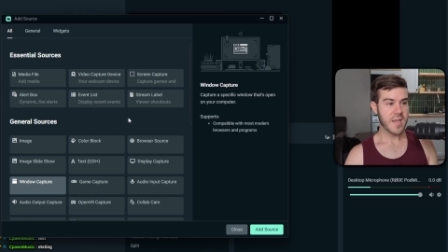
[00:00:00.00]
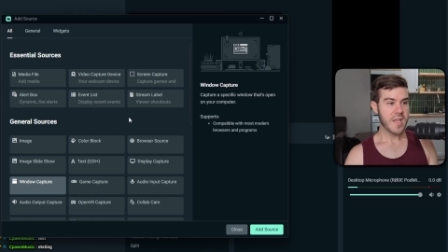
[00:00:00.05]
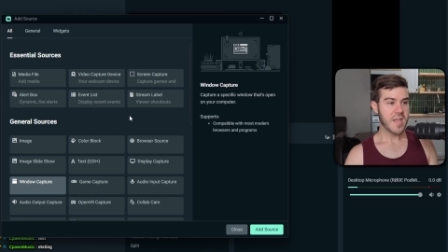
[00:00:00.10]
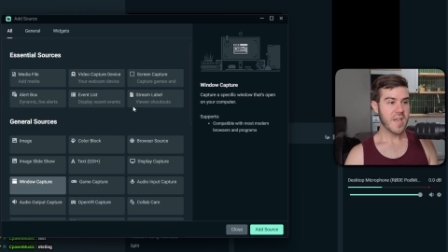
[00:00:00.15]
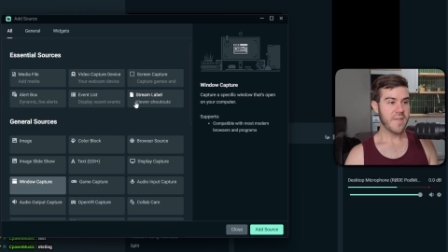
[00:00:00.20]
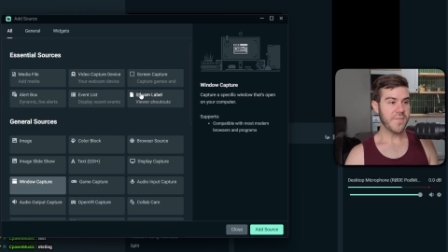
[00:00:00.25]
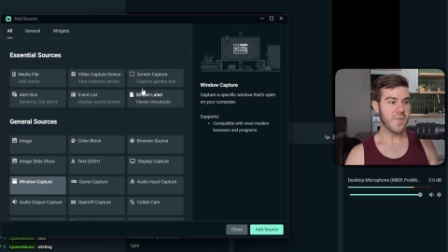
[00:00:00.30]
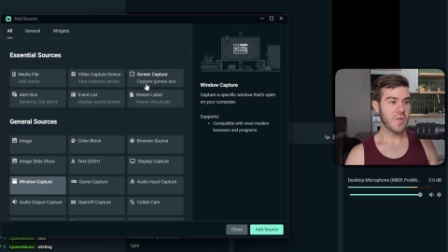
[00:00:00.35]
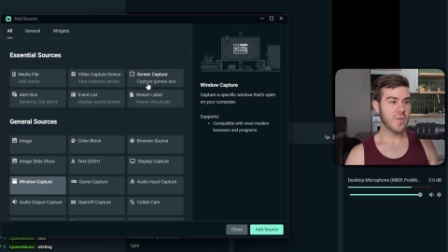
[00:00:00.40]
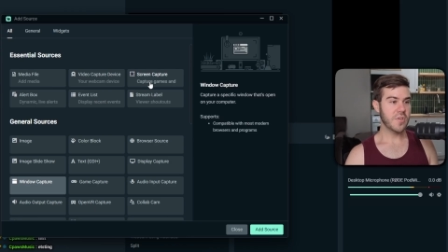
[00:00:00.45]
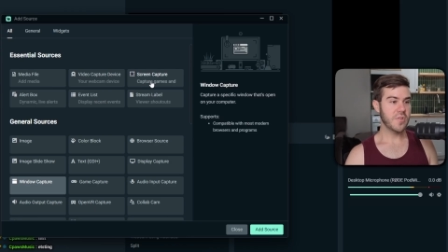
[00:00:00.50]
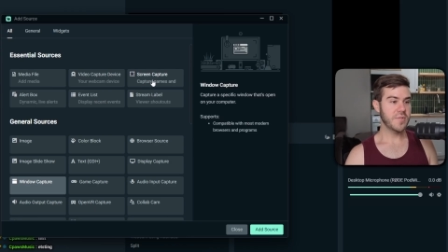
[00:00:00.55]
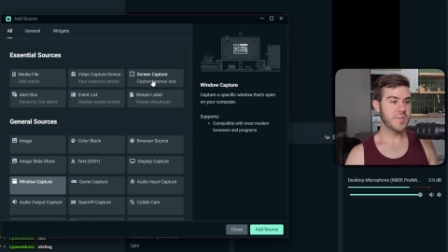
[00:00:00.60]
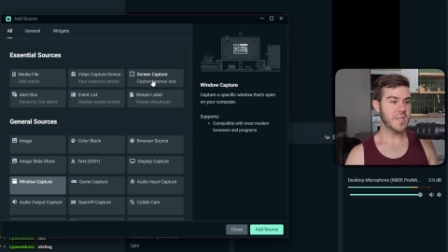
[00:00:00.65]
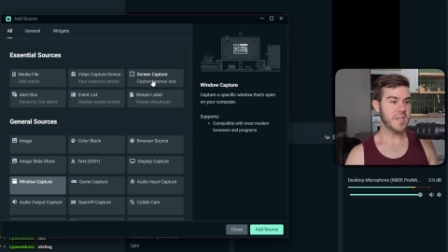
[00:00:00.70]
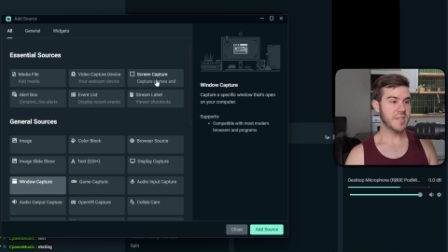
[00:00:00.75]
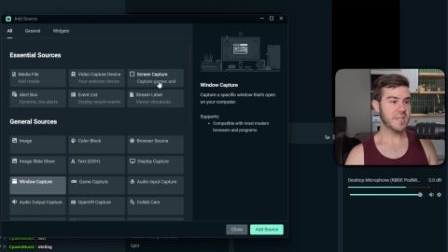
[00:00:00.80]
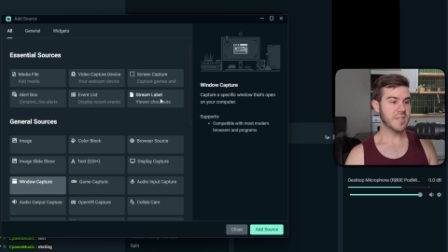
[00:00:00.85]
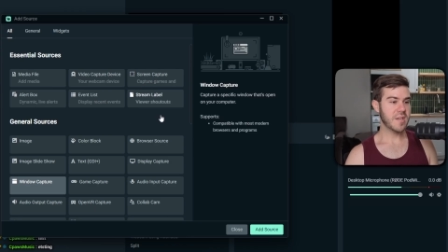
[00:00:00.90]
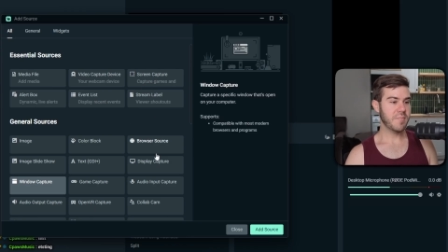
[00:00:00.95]
if you're
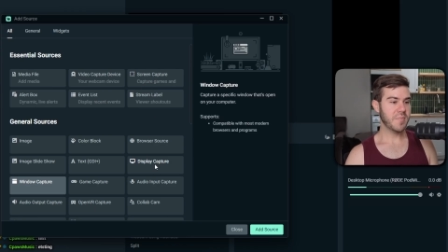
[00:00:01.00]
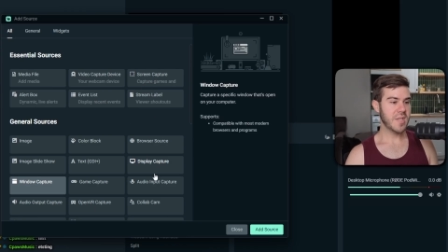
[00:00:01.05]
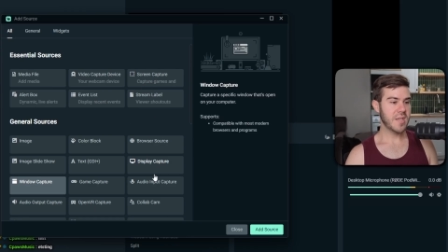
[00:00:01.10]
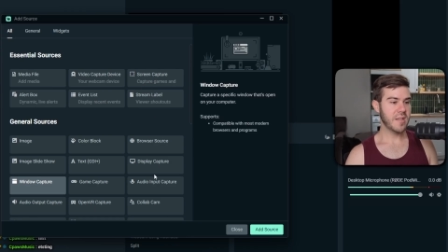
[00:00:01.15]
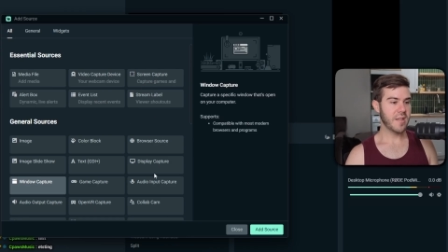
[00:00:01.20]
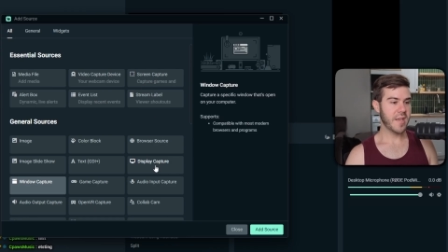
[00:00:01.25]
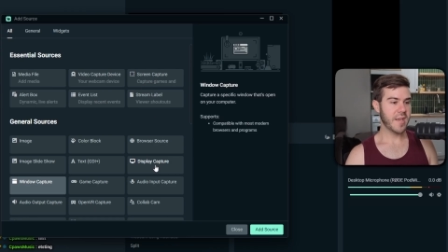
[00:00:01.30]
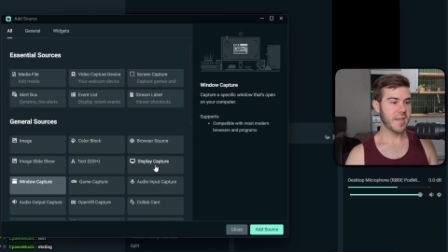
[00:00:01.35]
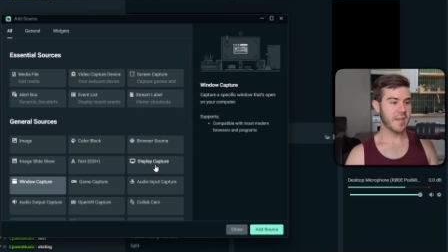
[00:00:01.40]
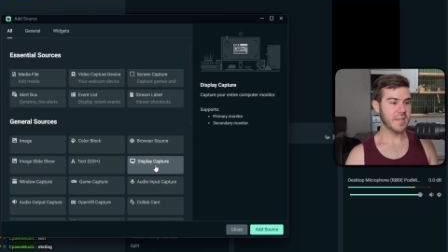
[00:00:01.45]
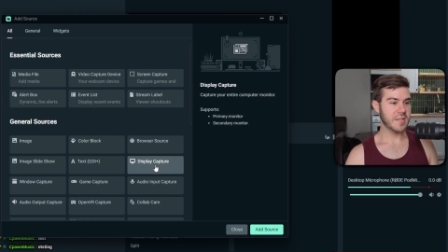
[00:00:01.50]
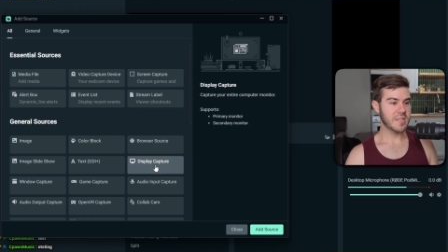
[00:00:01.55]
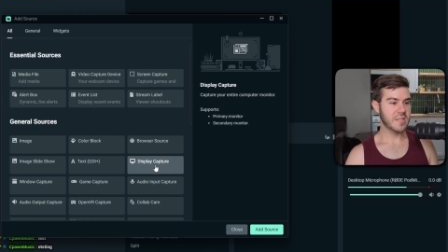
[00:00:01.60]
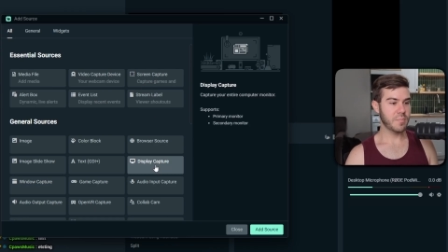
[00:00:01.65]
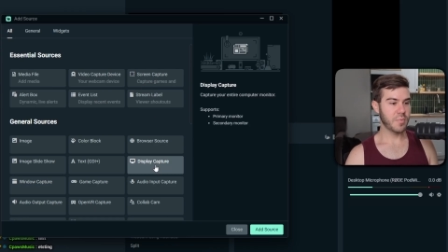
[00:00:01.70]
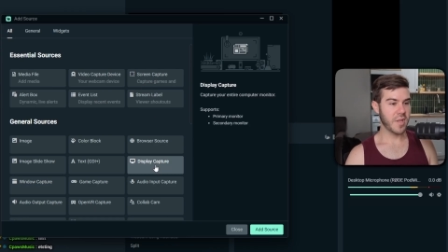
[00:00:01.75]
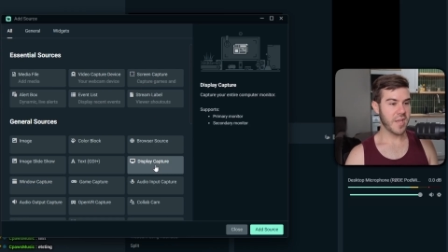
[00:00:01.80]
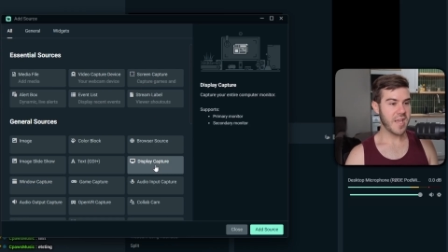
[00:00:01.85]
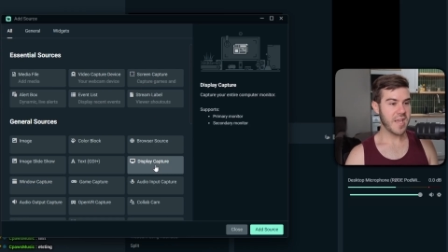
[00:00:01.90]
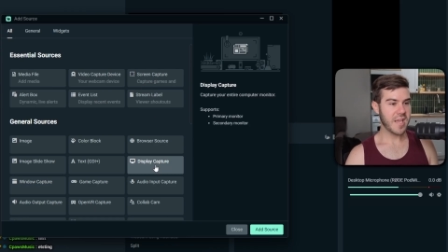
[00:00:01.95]
using something like a
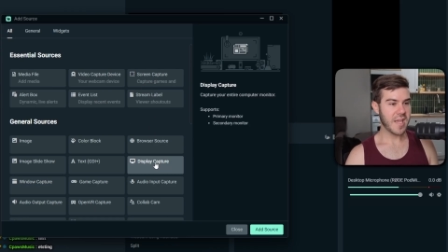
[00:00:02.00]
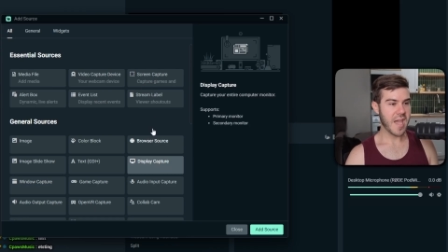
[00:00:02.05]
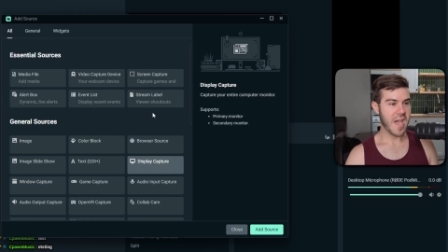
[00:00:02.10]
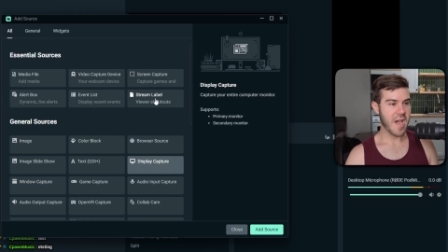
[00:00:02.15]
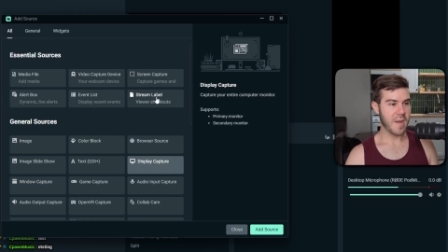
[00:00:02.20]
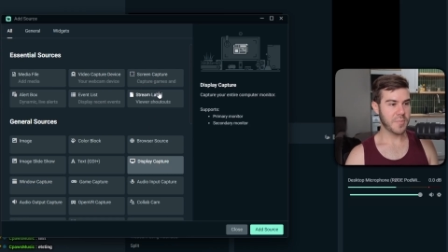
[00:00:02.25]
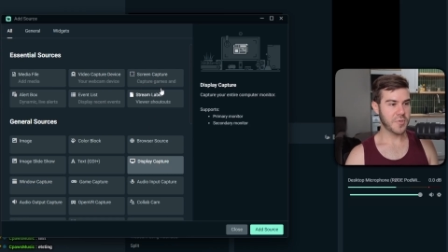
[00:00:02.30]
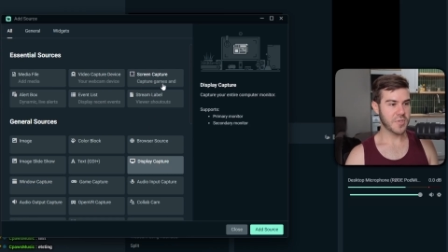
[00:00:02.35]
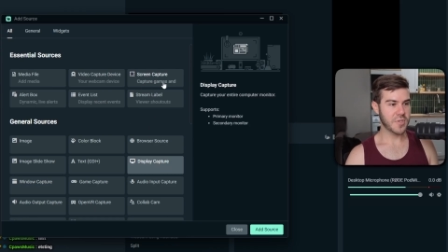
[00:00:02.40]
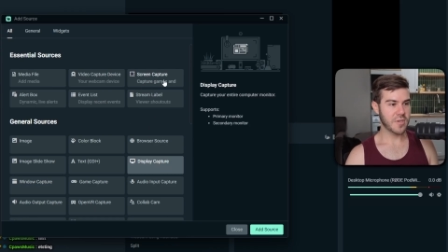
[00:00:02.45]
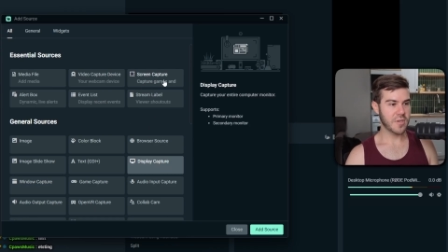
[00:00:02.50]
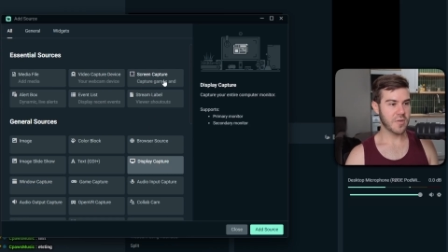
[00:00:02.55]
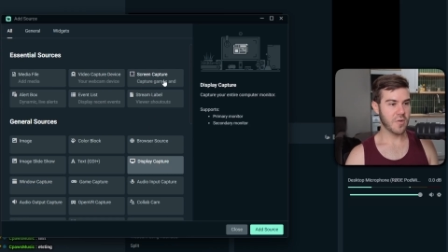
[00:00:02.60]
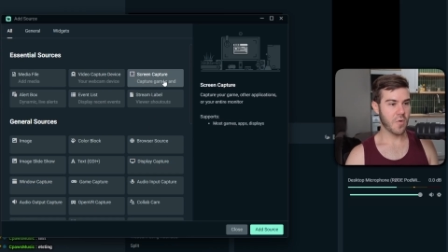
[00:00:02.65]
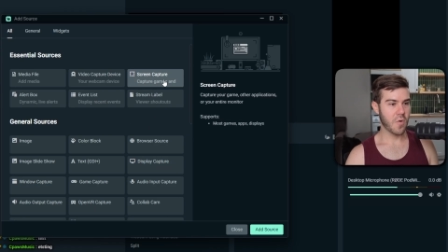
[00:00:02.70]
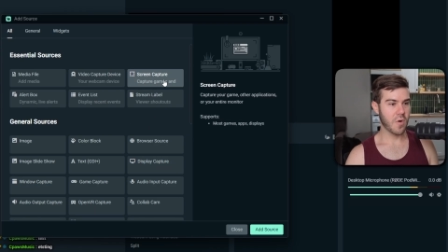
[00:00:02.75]
display capture